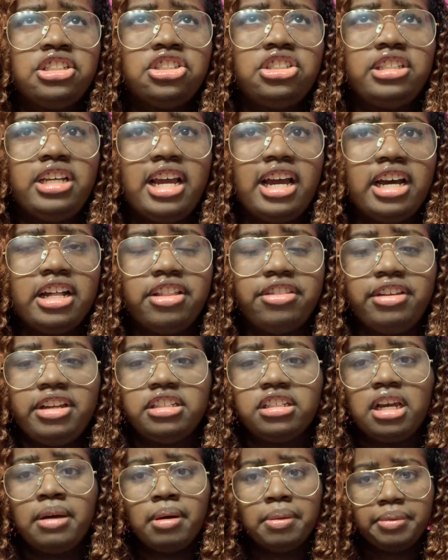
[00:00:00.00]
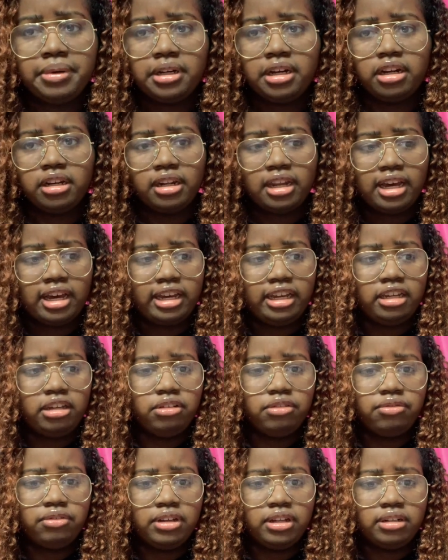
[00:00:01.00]
had other things come up in her
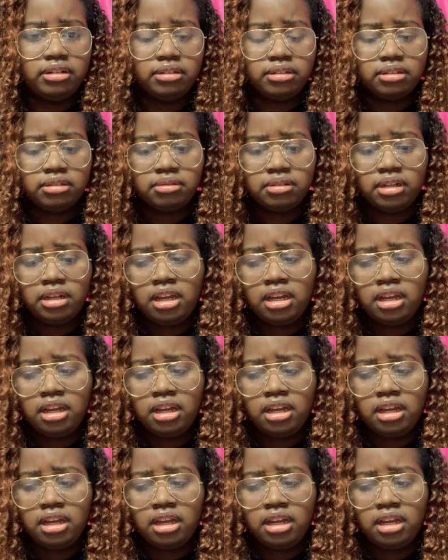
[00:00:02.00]
life and